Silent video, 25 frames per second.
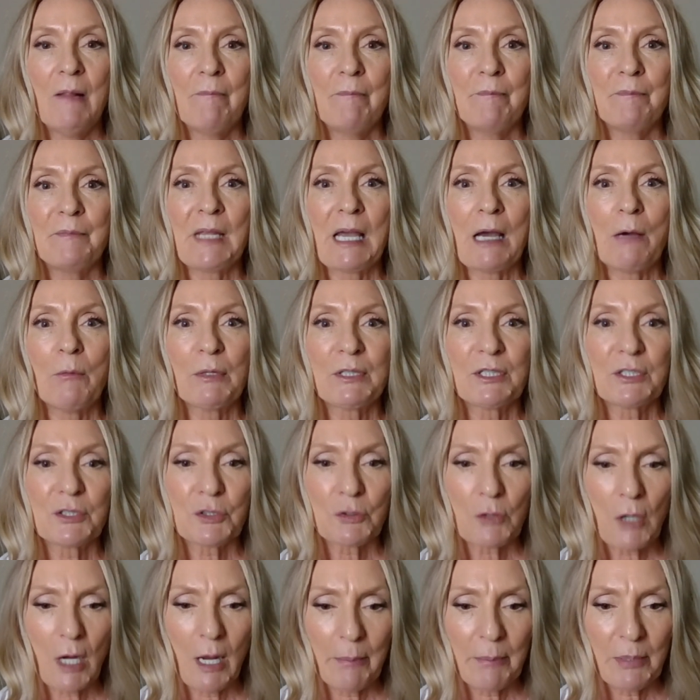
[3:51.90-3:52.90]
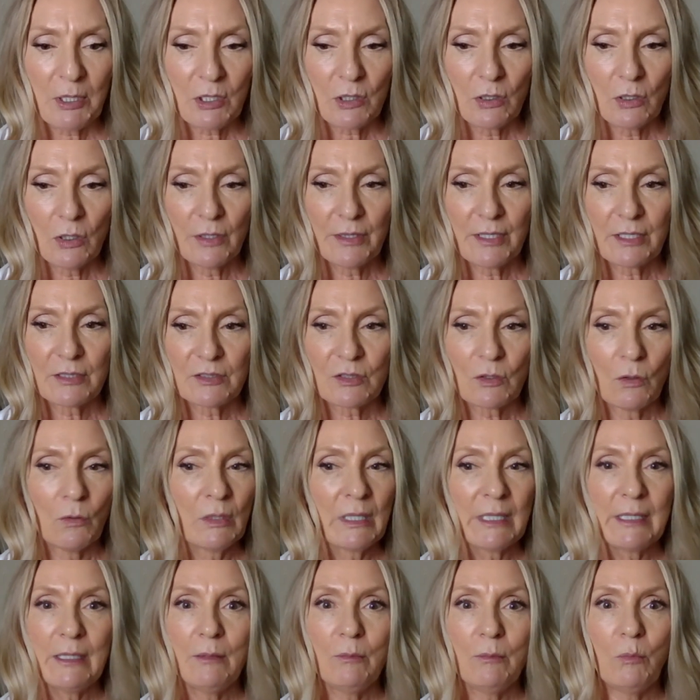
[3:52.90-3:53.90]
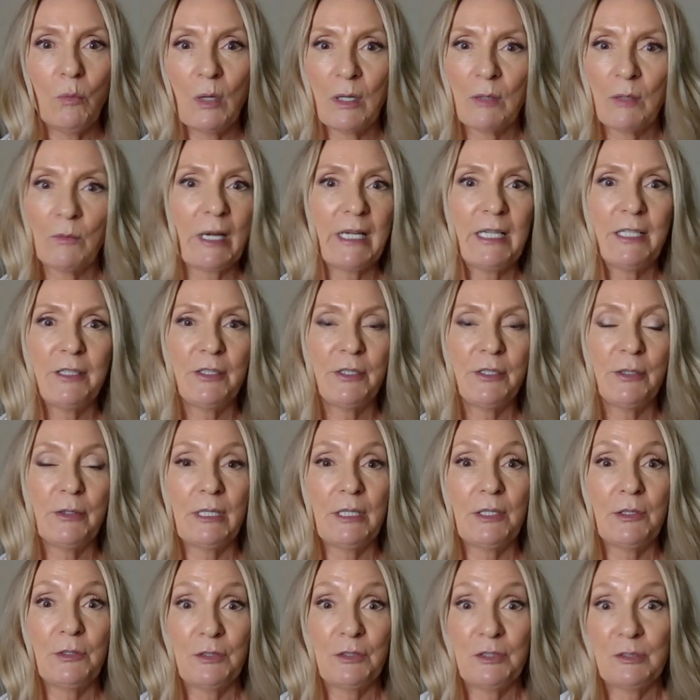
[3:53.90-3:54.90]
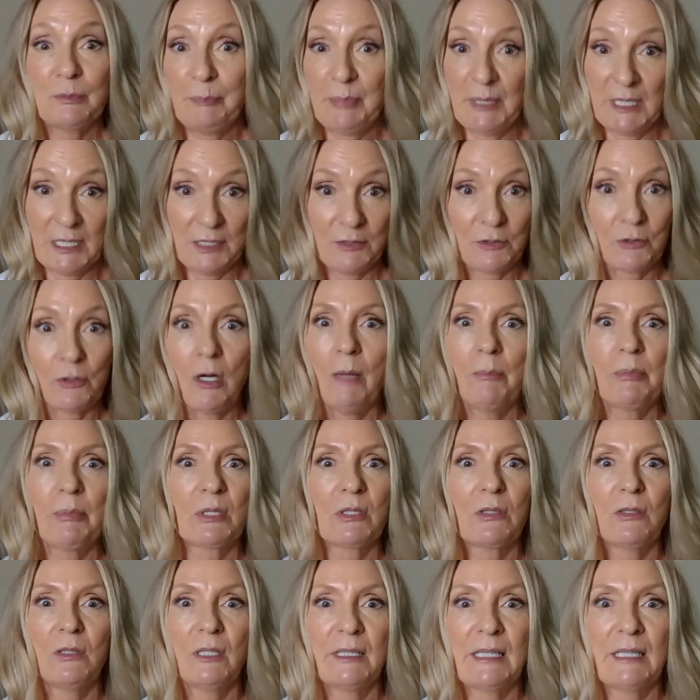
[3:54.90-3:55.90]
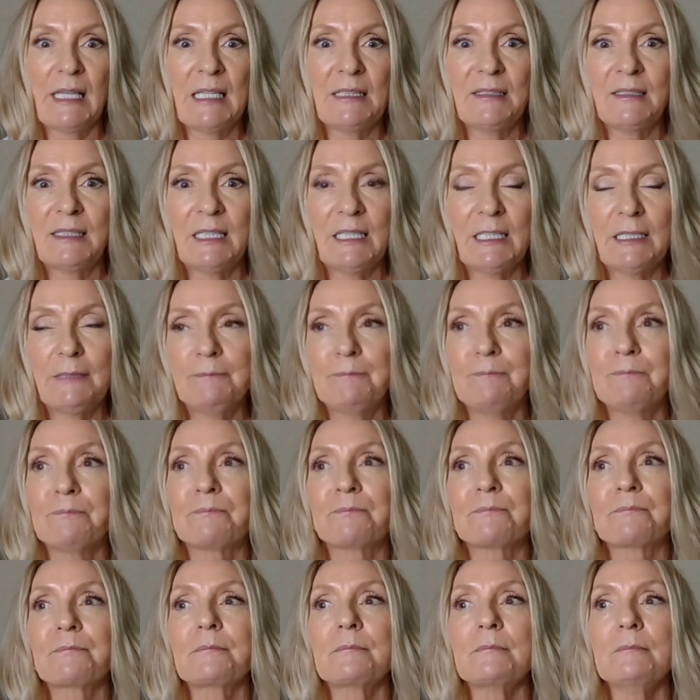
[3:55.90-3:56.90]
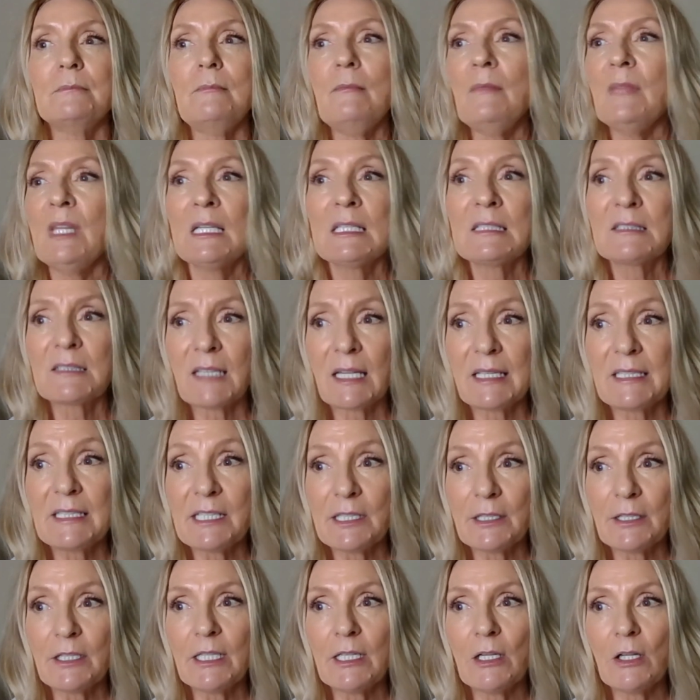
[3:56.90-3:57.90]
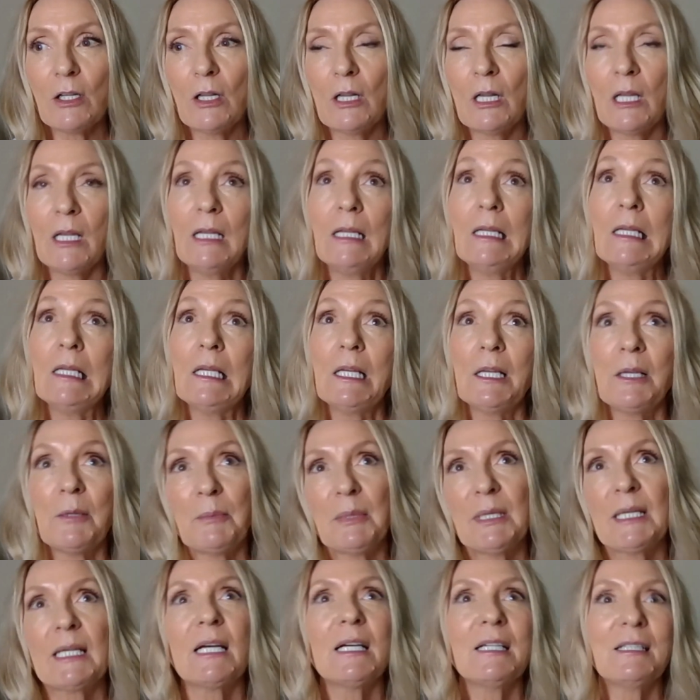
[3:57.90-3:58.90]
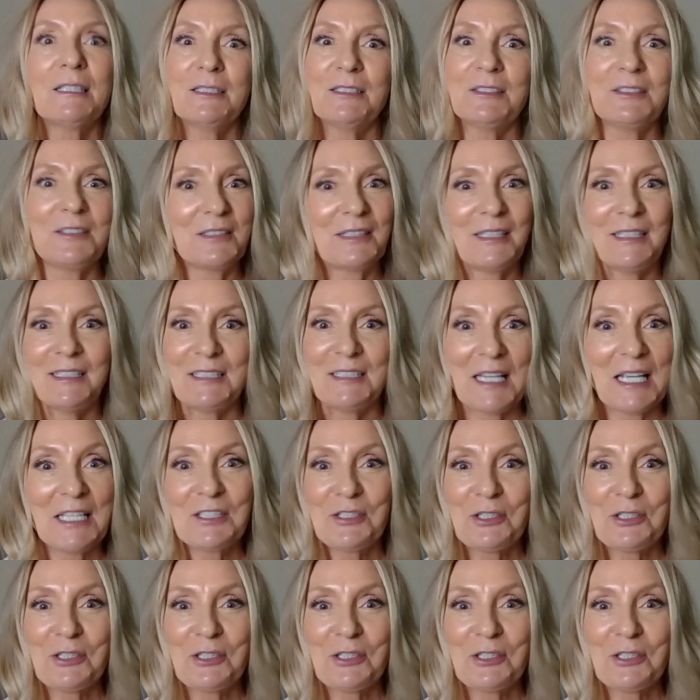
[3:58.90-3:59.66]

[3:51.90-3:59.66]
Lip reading: now with the tropical, there's only one way to do it. You just pick tropical and that's it. Sidereal, because it takes